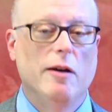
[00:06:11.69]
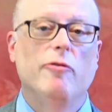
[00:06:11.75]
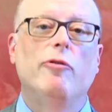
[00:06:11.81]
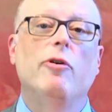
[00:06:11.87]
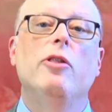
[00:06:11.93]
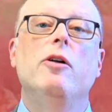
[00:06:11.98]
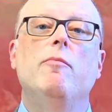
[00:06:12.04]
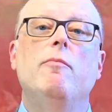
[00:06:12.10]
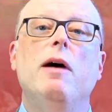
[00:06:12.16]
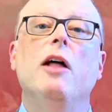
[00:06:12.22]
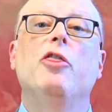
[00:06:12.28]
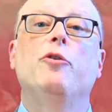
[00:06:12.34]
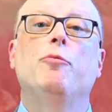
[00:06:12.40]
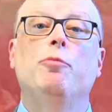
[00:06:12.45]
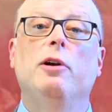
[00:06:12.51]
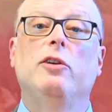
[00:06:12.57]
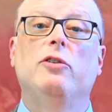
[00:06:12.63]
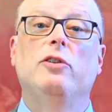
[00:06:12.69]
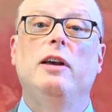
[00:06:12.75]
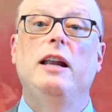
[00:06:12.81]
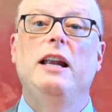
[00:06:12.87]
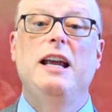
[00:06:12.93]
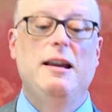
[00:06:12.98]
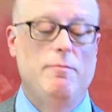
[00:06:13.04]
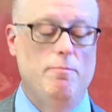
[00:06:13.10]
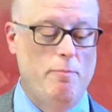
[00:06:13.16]
For the month
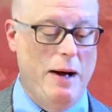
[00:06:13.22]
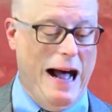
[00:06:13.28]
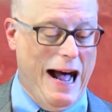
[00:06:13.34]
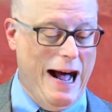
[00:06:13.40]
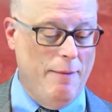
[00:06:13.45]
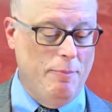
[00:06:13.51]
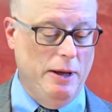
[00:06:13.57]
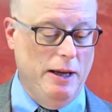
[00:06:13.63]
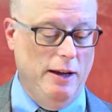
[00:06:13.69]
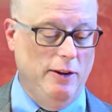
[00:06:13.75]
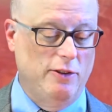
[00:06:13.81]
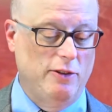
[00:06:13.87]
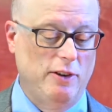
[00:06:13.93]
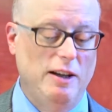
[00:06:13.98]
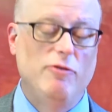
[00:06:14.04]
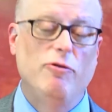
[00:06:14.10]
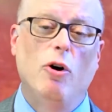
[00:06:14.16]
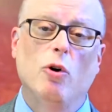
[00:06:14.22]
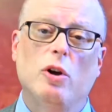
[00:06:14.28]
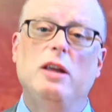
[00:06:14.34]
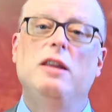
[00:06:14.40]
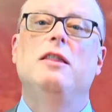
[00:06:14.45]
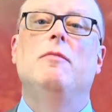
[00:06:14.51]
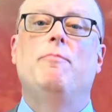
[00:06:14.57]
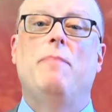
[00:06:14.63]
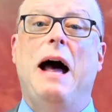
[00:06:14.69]
preceding, poppies,
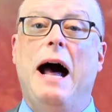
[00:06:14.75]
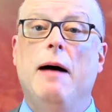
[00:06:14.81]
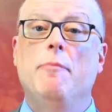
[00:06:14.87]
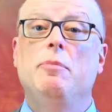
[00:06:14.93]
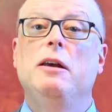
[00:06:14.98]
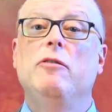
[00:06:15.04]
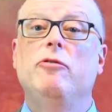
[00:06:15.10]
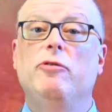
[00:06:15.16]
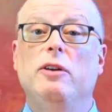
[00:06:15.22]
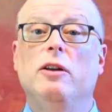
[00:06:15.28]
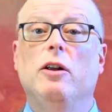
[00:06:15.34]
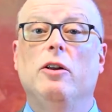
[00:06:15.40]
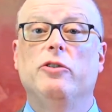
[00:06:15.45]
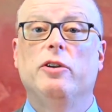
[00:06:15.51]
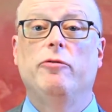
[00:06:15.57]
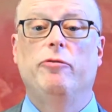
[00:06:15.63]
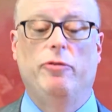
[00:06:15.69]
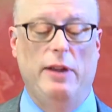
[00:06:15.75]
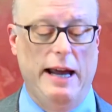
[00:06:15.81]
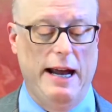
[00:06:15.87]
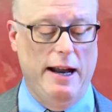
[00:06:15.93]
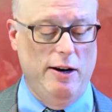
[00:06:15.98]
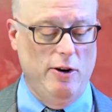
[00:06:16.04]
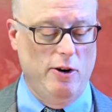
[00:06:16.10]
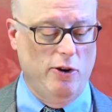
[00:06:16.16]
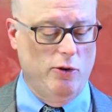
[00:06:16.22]
evoking the poppy fields of
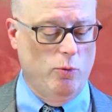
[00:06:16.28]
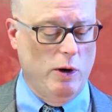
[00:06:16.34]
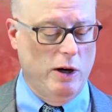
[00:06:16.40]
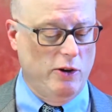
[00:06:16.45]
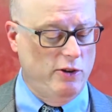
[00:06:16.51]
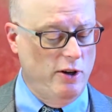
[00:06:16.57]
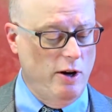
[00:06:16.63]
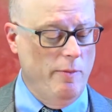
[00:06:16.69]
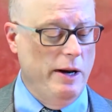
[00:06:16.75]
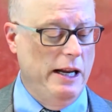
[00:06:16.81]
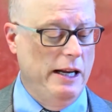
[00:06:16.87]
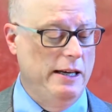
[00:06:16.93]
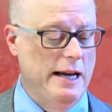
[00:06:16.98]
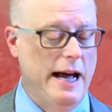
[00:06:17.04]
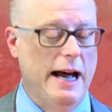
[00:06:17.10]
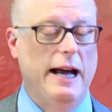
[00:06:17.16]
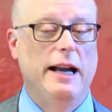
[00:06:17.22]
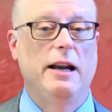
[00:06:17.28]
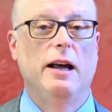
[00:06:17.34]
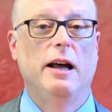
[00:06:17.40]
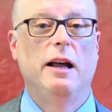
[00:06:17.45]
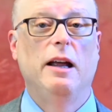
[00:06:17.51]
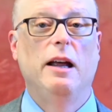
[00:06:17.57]
Flanders where so many died,